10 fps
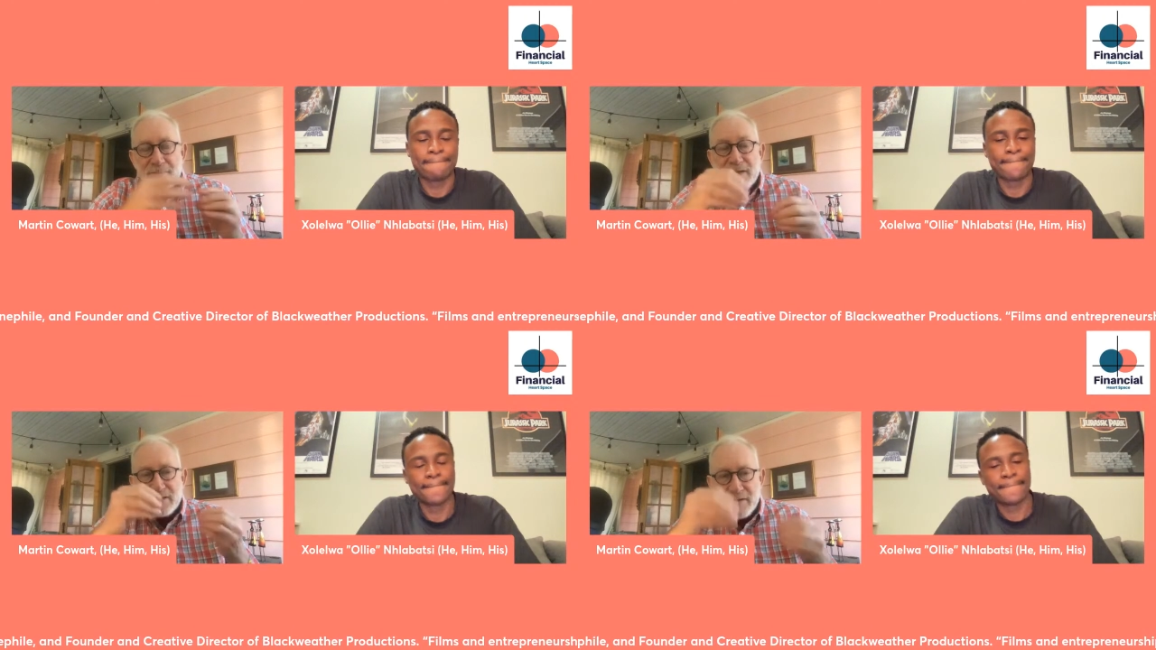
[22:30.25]

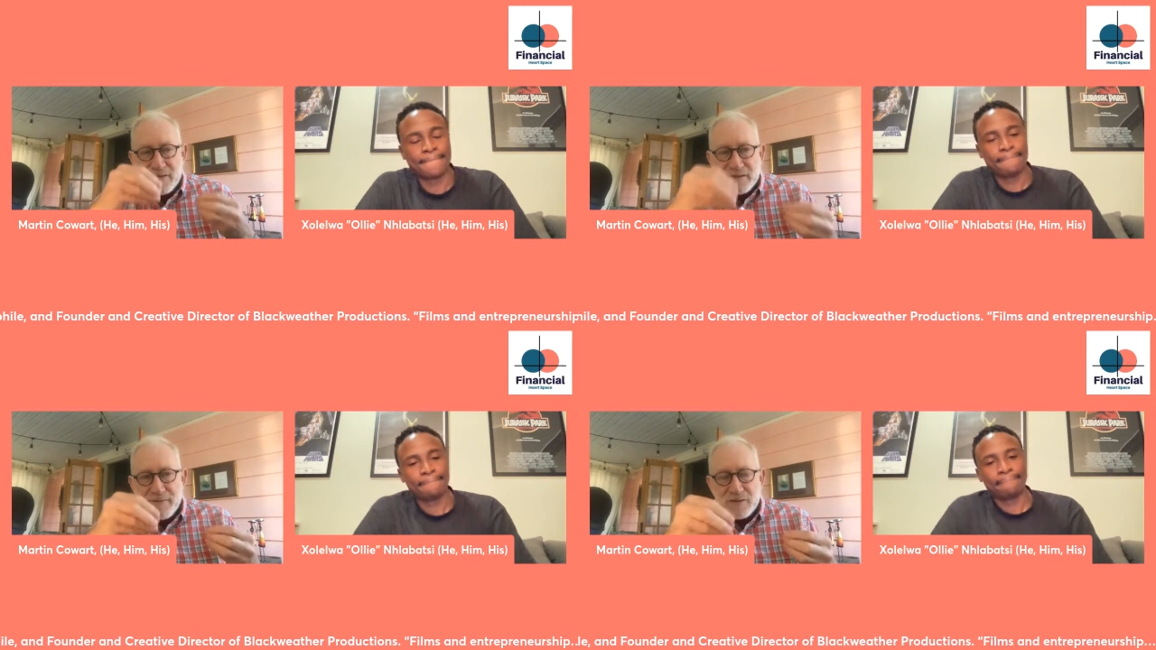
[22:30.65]
Speaker 1: of this of
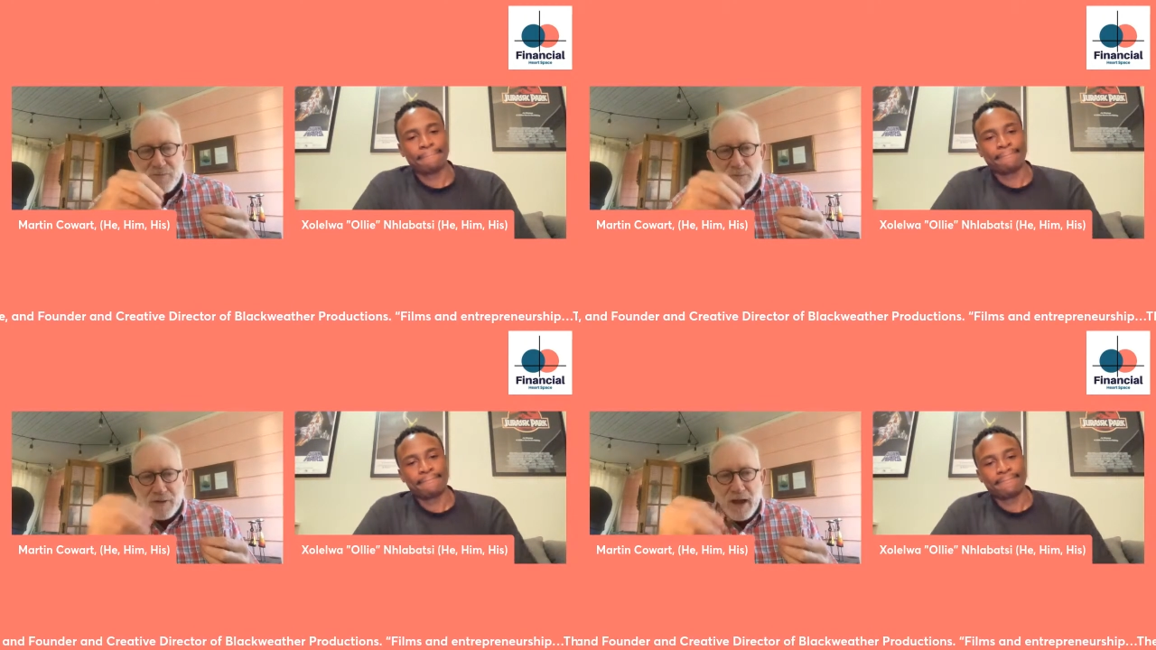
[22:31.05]
this of this
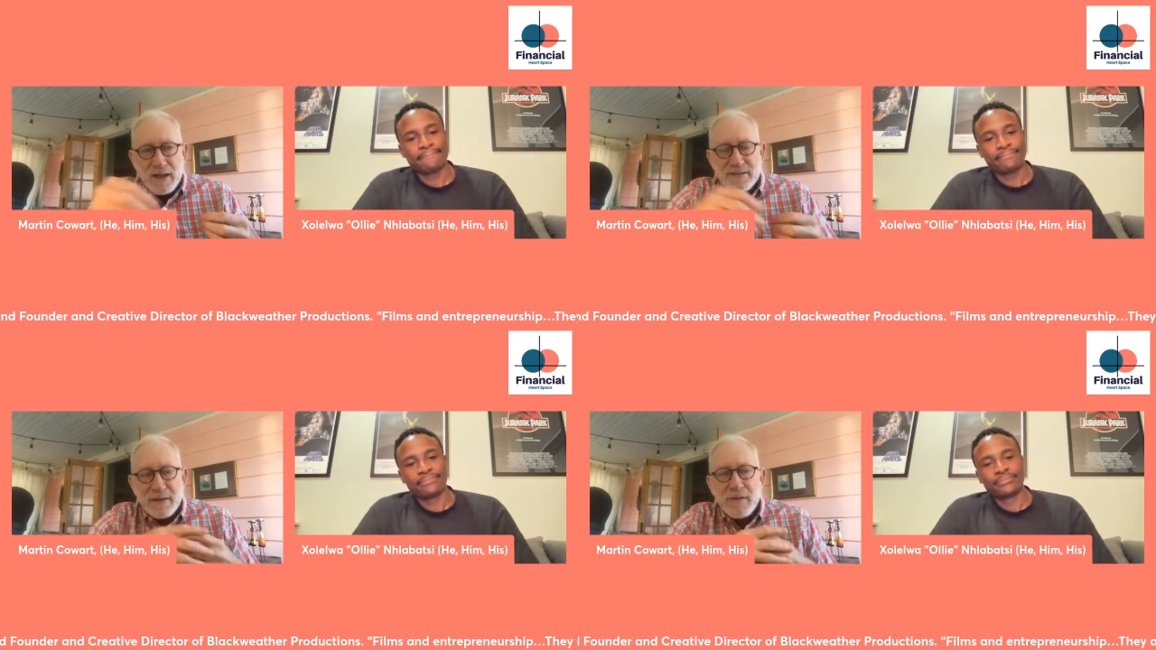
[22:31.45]

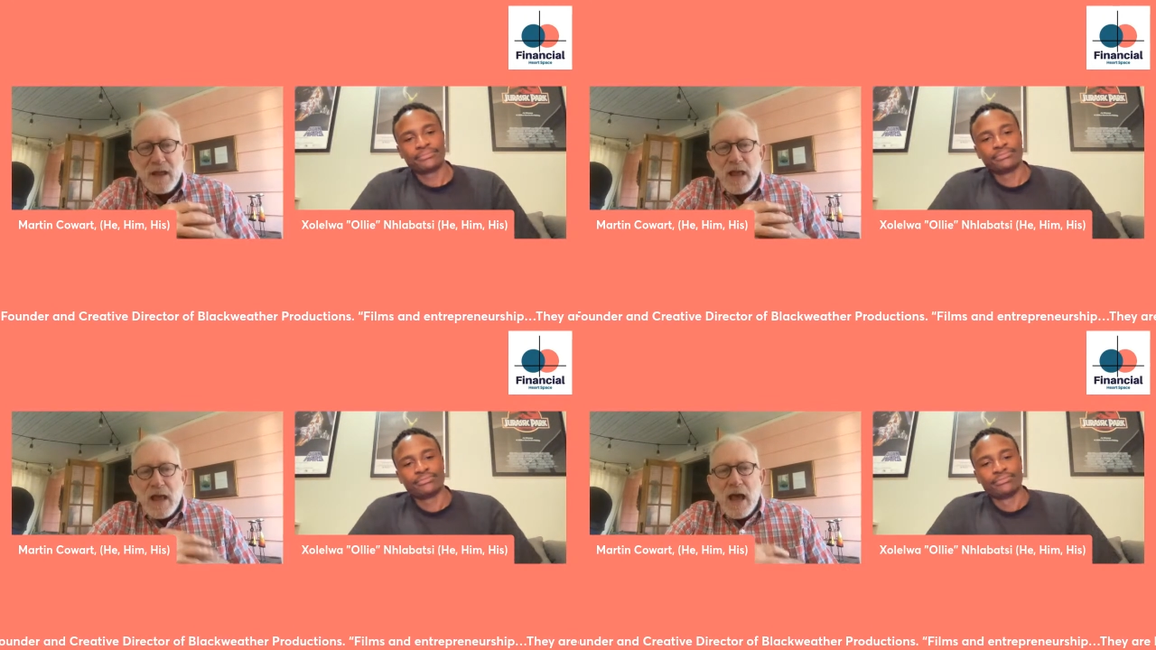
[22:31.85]
concept,
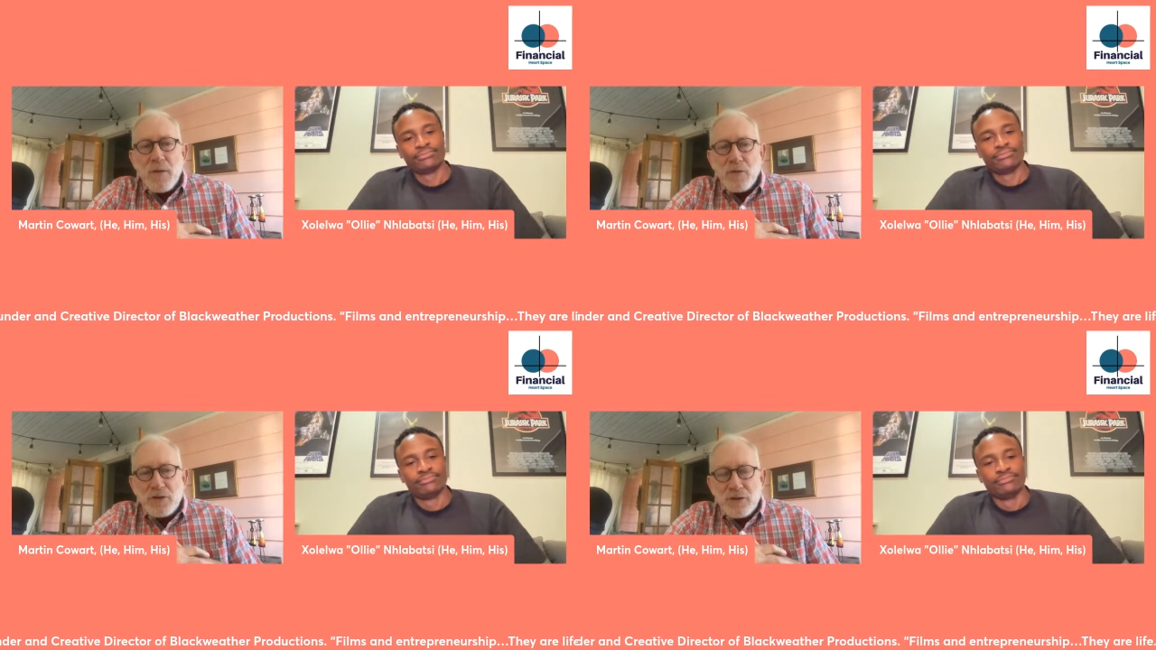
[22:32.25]
I
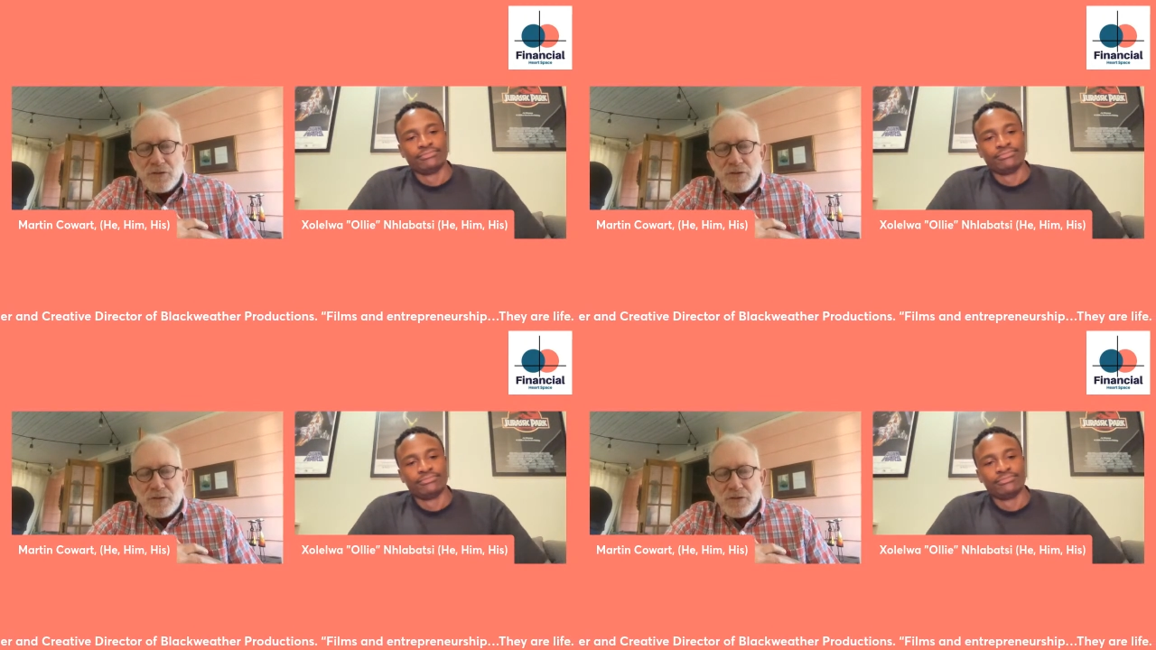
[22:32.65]
want you to